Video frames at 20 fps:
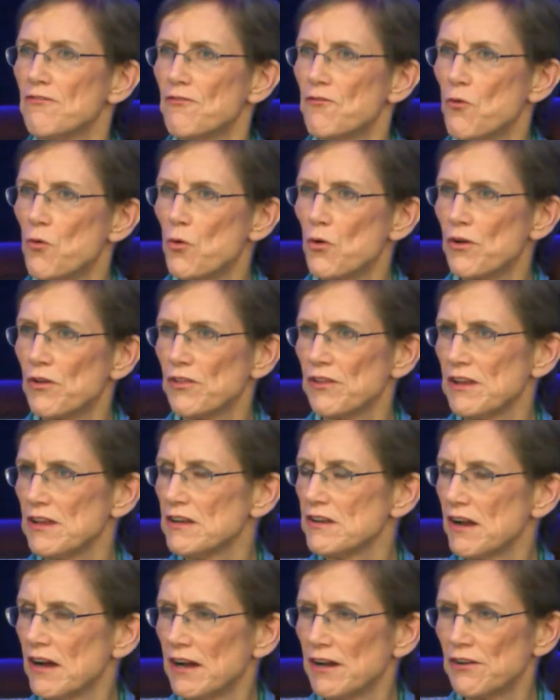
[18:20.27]
for the
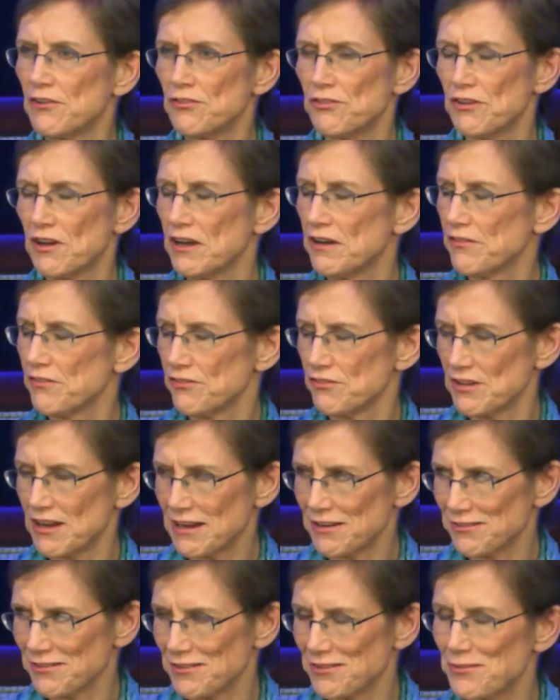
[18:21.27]
entire state of
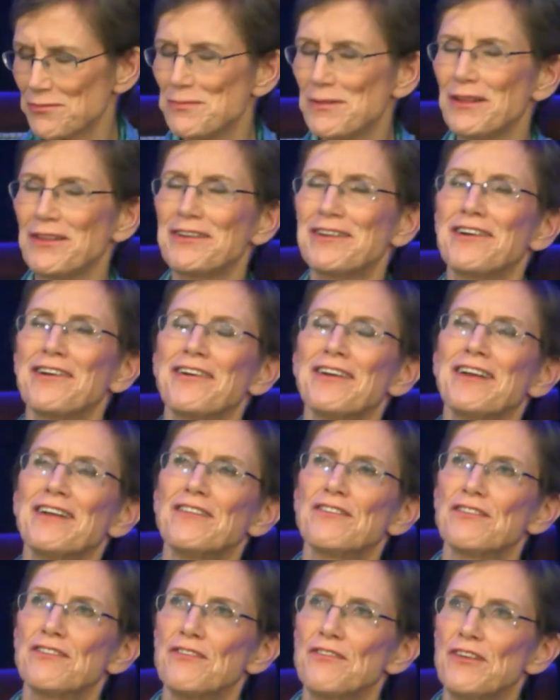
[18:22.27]
Texas, military and
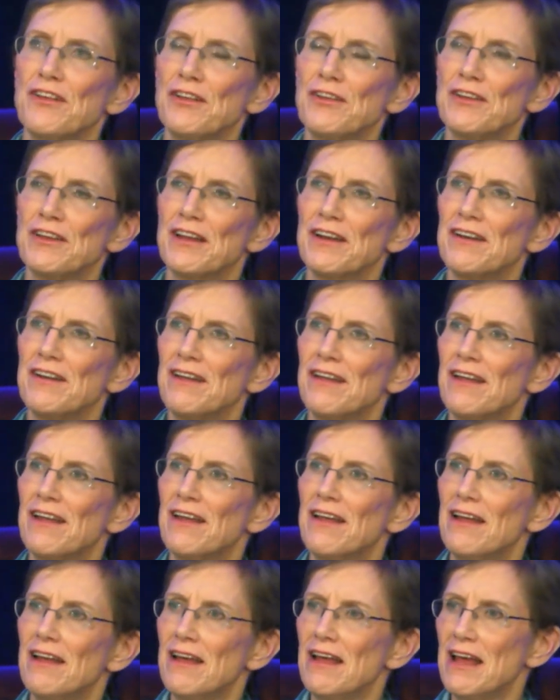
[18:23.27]
civilian.
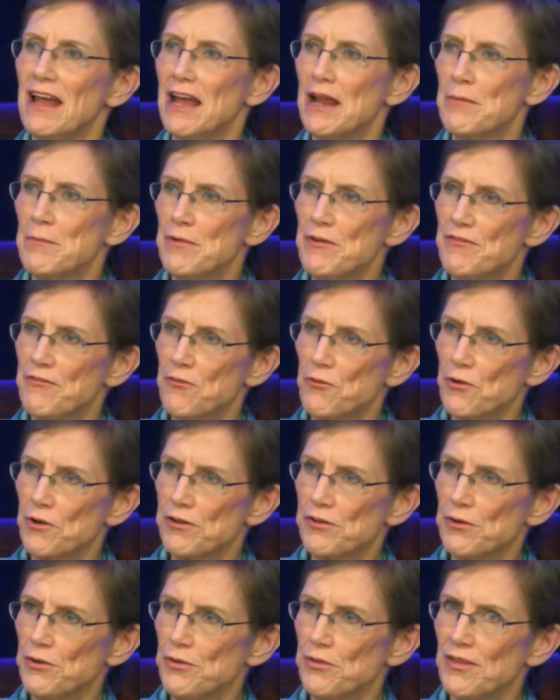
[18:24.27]
And before
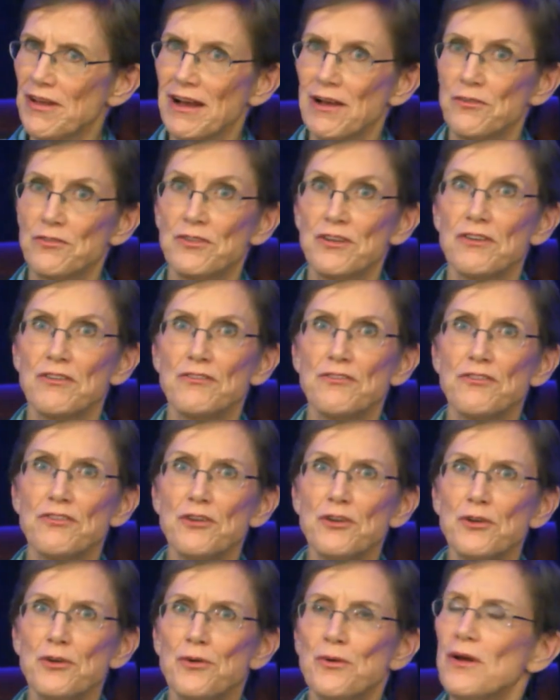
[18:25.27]

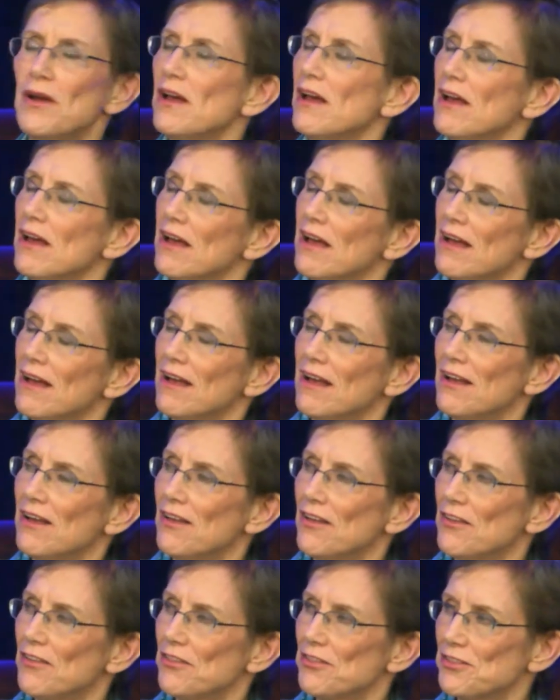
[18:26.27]
2002,
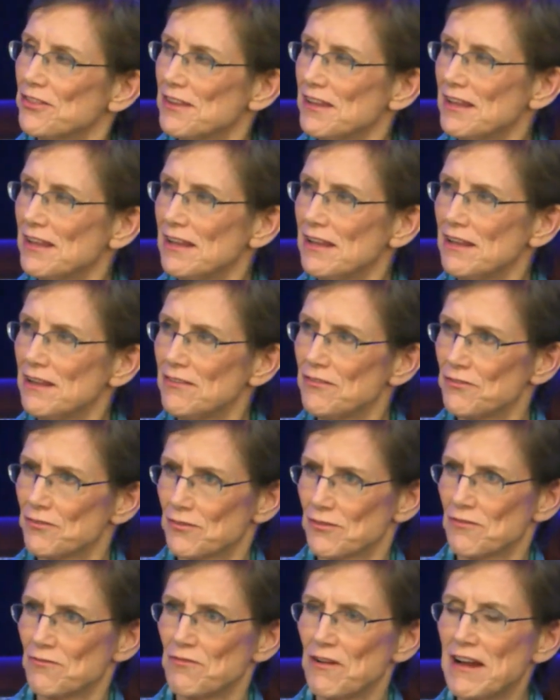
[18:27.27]
the
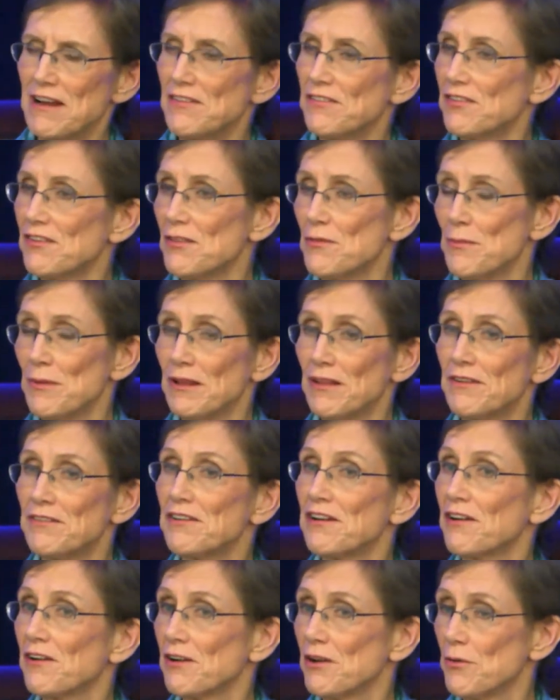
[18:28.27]
rates in the
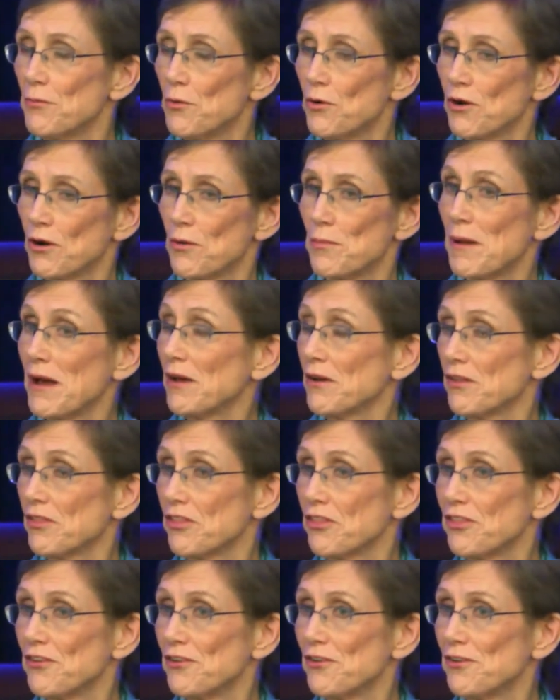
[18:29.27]
military were about a
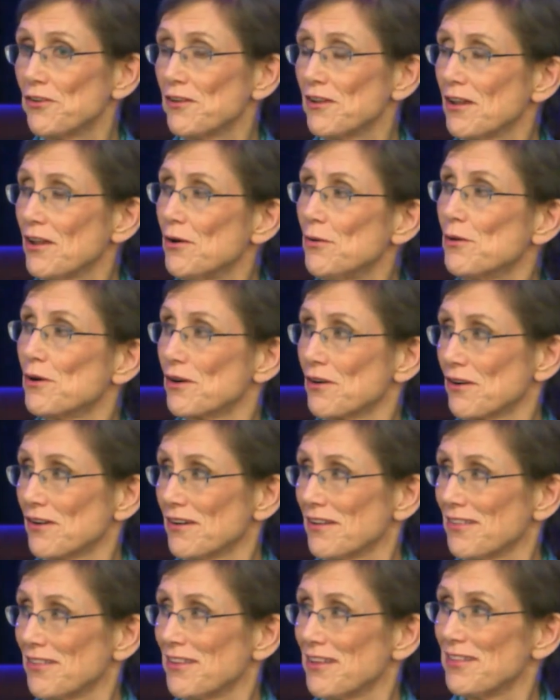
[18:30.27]
third lower
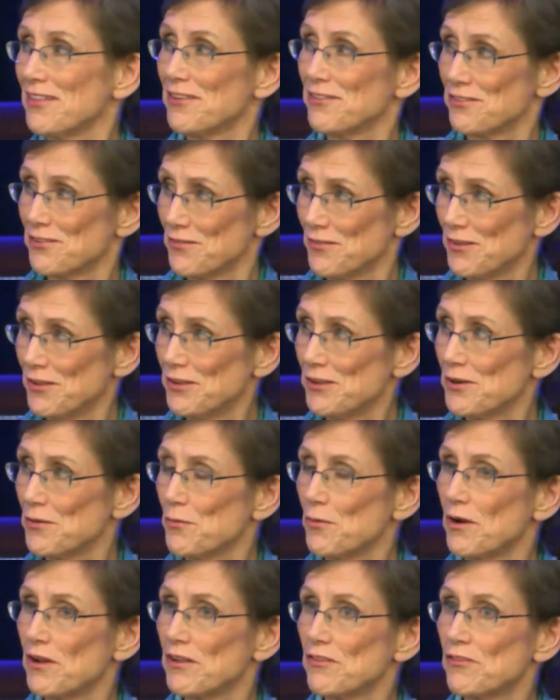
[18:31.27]
than the civilian
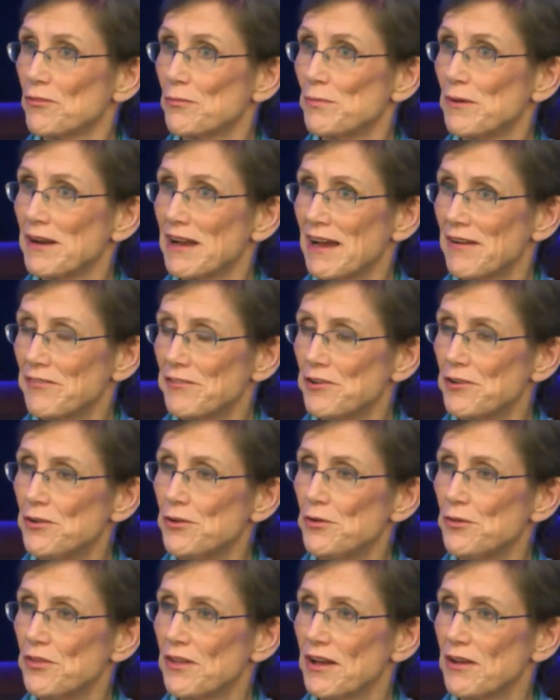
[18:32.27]
ones. But after
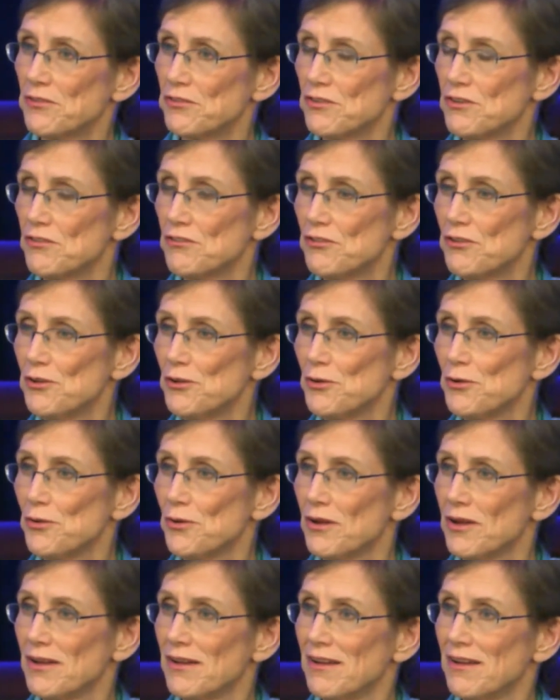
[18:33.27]
2002,